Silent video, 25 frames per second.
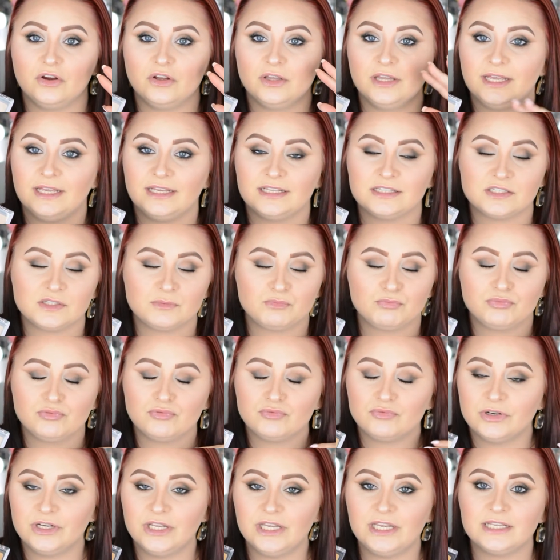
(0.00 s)
Like it's
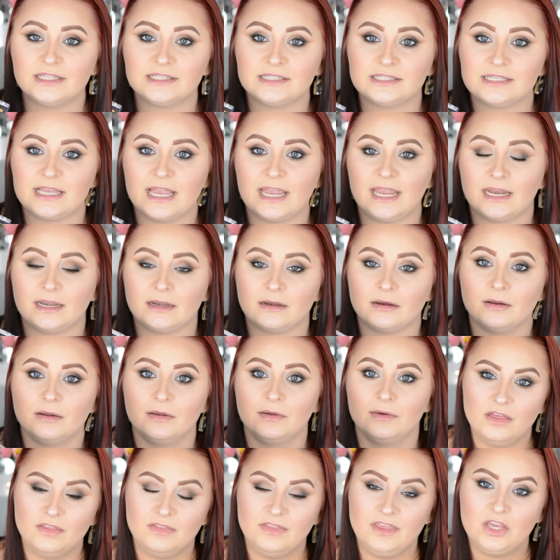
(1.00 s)
pretty insane.
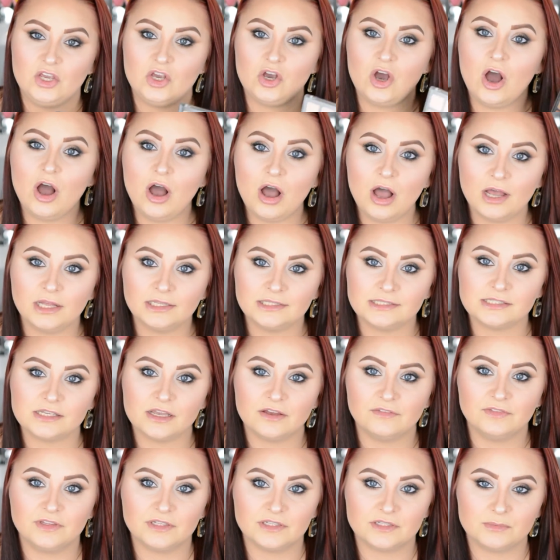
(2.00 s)
The cons
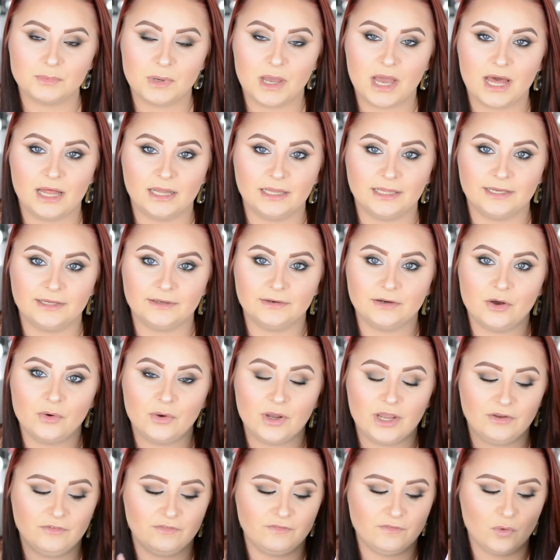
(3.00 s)
of this palette.
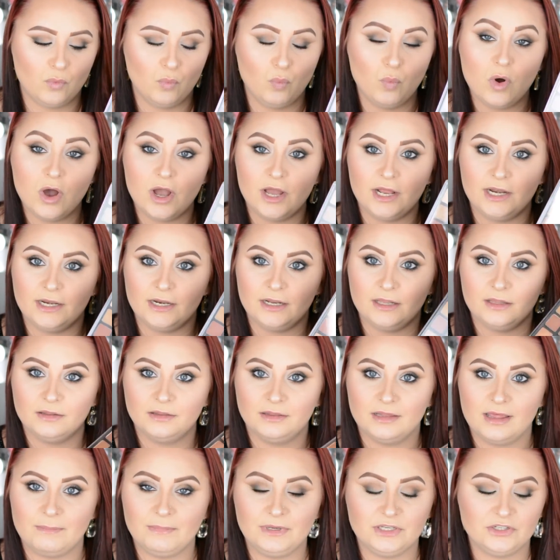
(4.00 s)
Okay, for one,
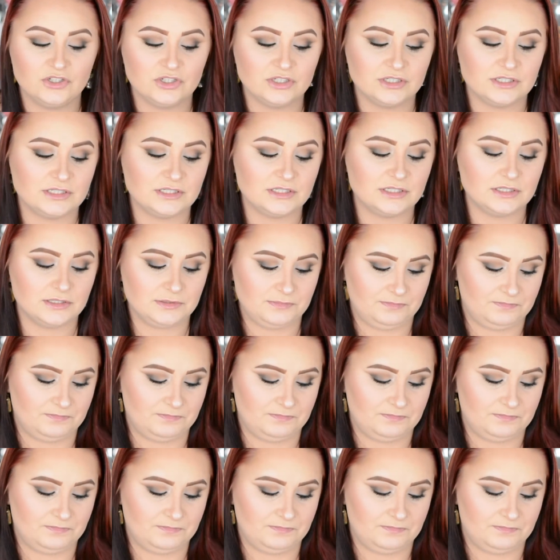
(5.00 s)
let me just...